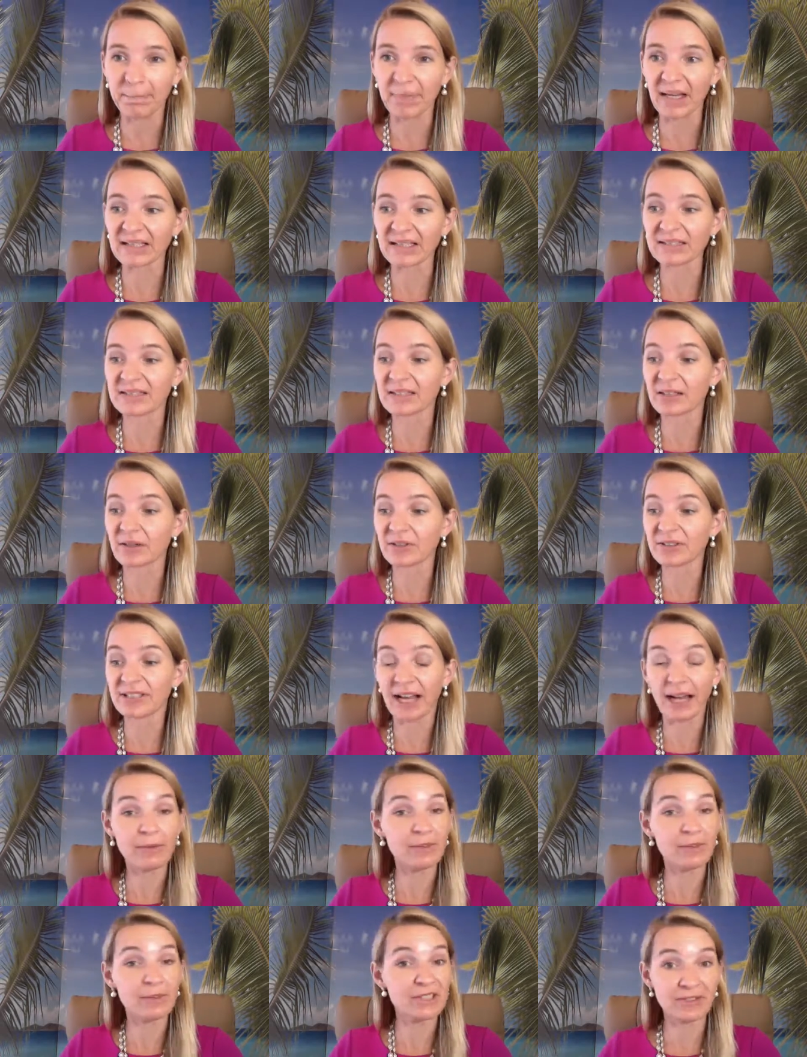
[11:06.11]
And so
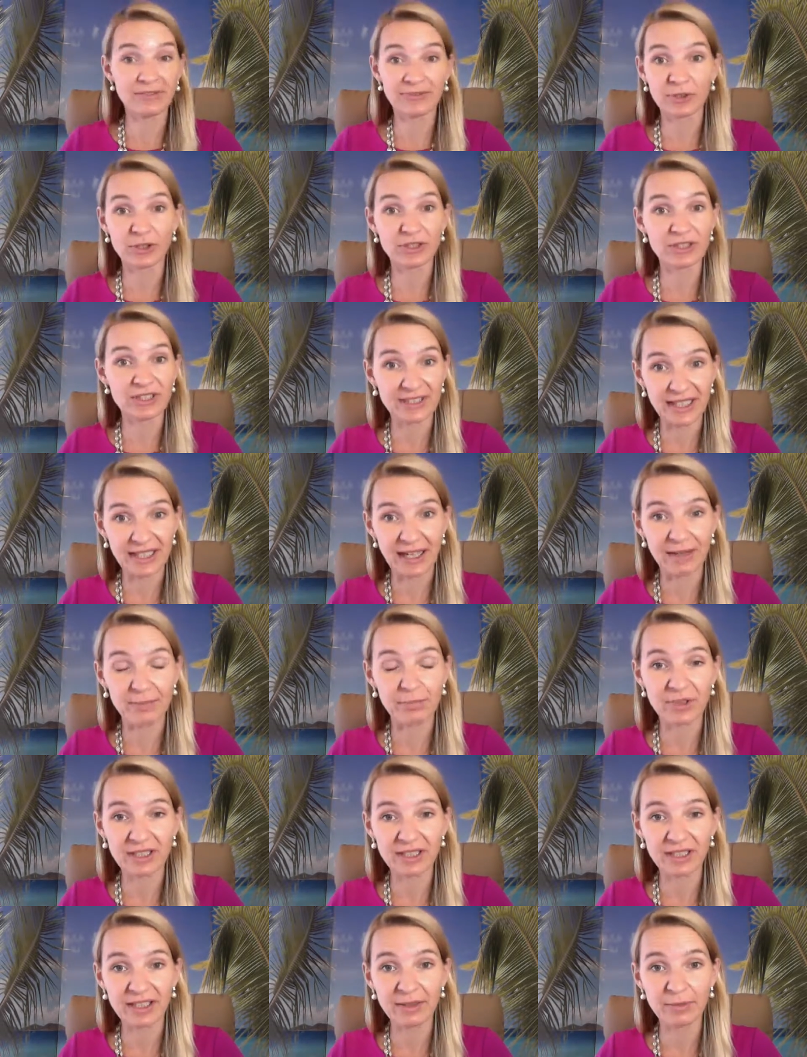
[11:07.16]
that was the first step,
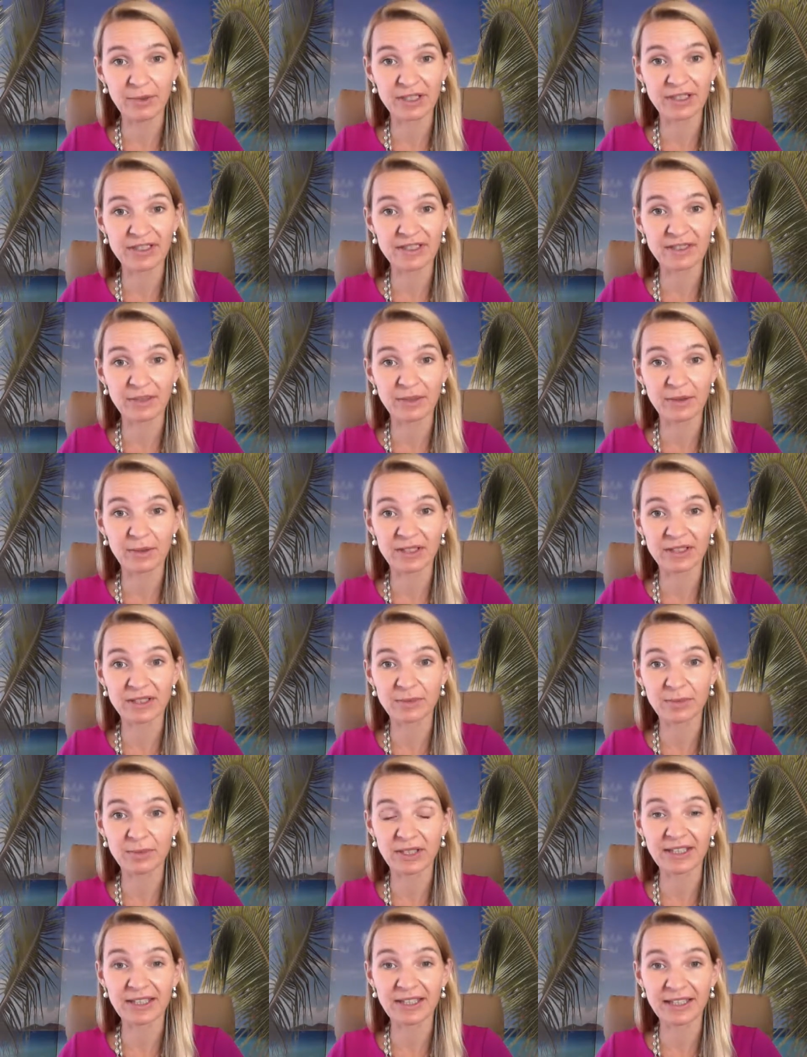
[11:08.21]
really, was, was
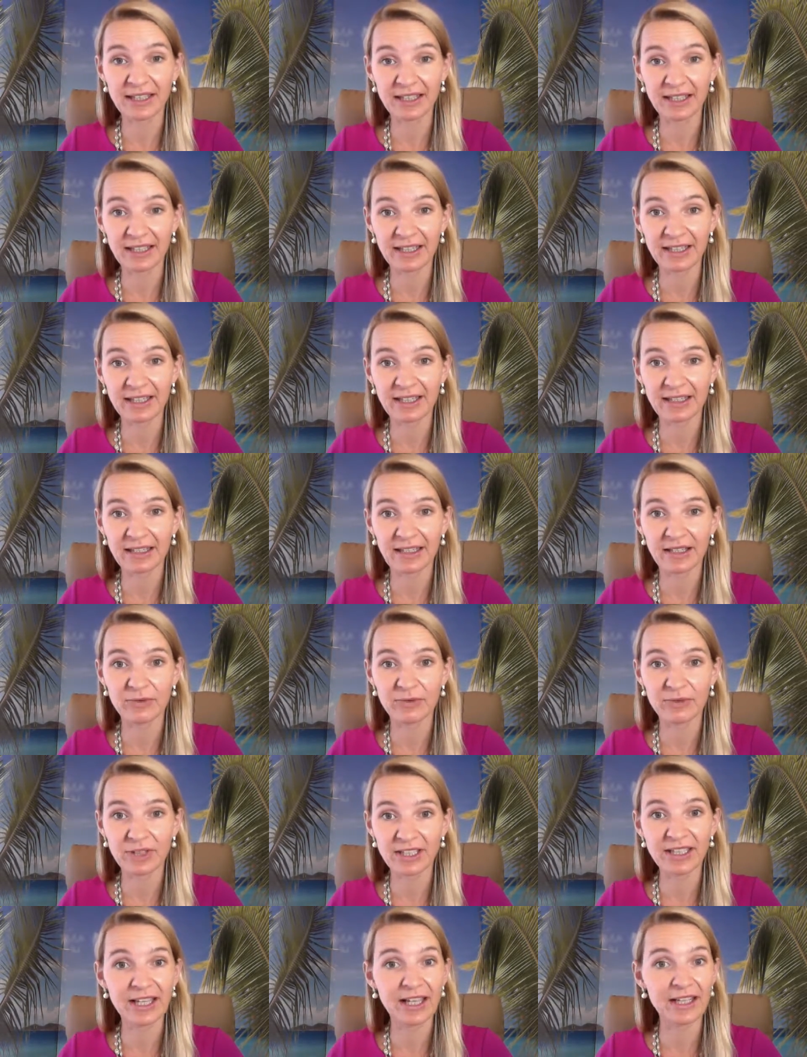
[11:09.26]
really leaning in and
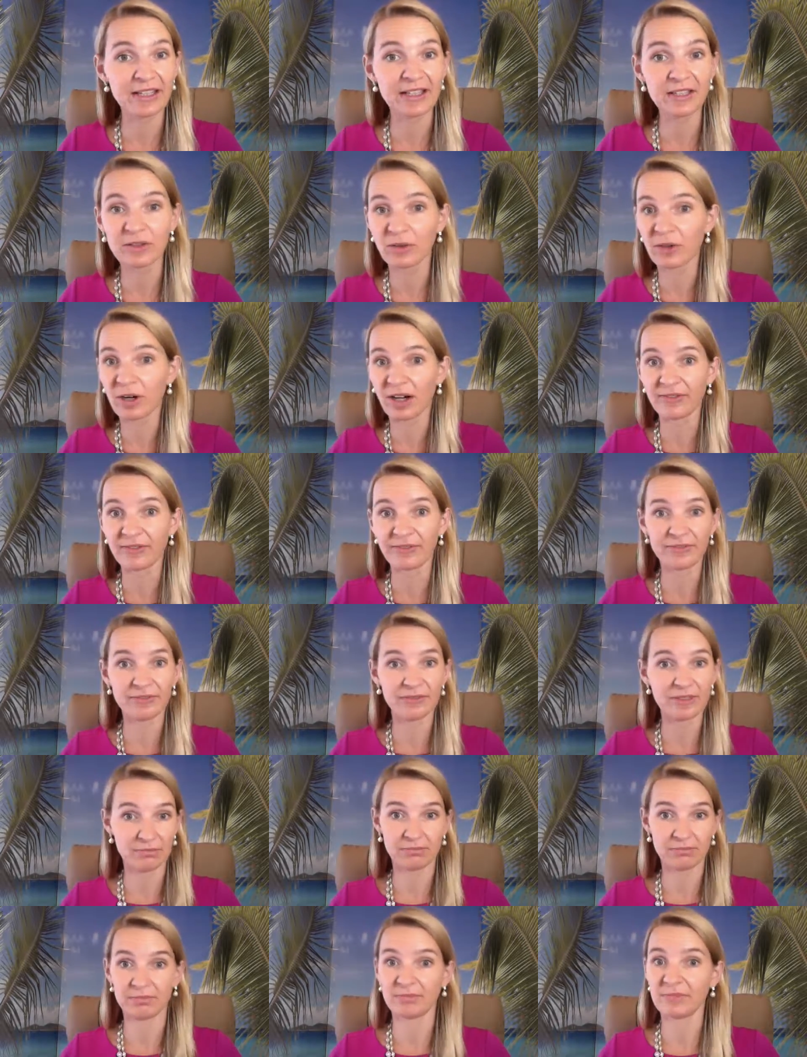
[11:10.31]
really letting go of,
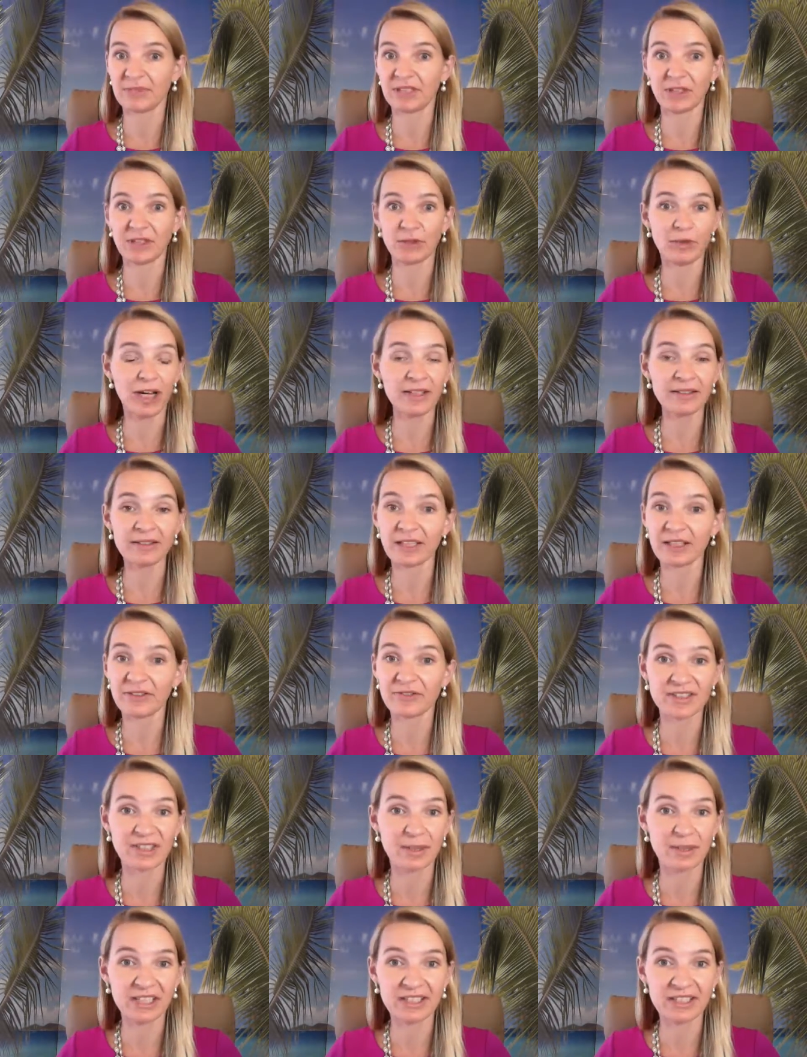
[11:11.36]
you know what, if
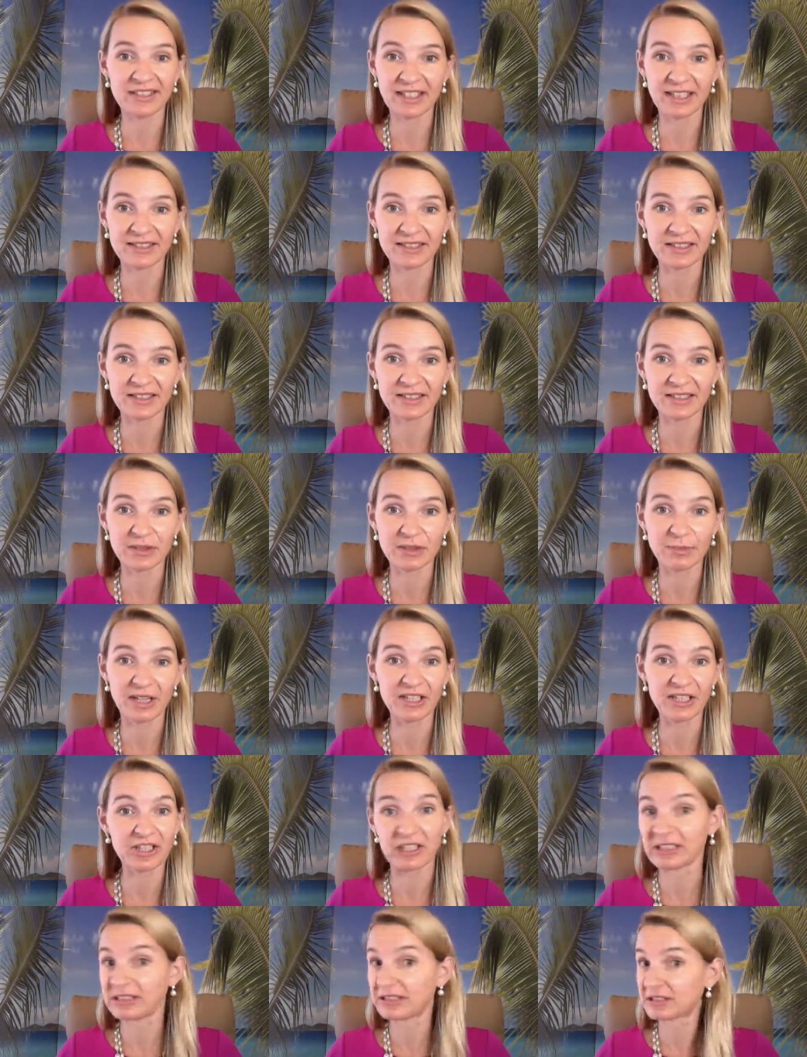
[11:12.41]
somebody says this is too
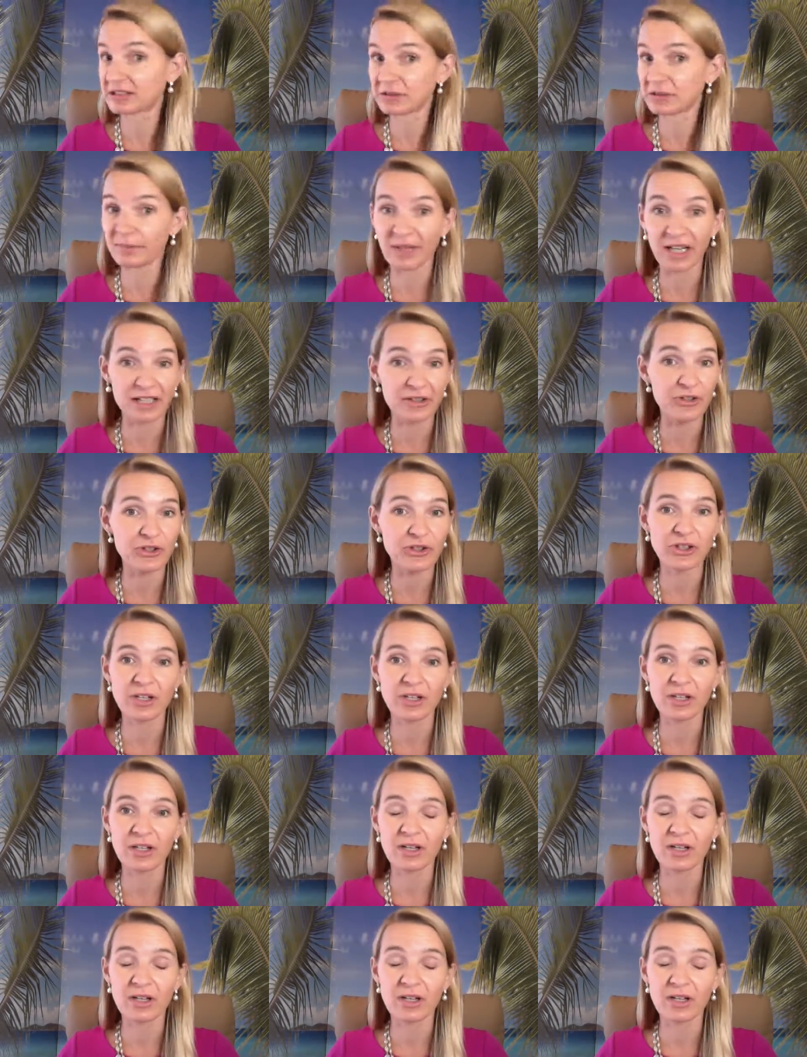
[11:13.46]
much, it's too much.